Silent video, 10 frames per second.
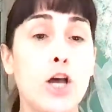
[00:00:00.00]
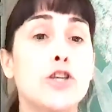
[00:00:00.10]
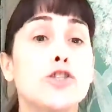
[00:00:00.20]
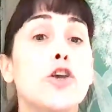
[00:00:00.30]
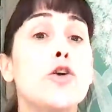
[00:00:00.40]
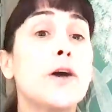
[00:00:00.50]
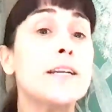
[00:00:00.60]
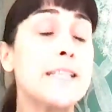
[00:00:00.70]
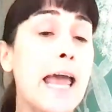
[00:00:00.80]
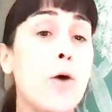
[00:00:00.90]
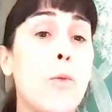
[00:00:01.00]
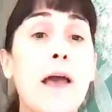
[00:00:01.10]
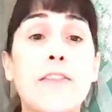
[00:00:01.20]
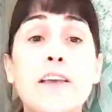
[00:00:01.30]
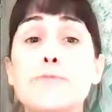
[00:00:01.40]
So you can take
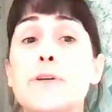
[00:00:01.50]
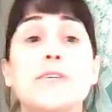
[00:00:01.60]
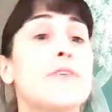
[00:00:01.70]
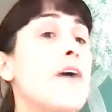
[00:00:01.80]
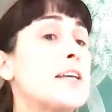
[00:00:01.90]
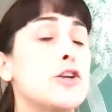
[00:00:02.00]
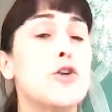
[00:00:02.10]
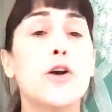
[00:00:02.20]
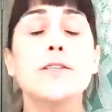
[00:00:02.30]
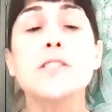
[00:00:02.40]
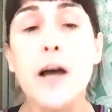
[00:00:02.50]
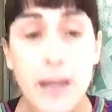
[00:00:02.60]
away these bits of advice and you can start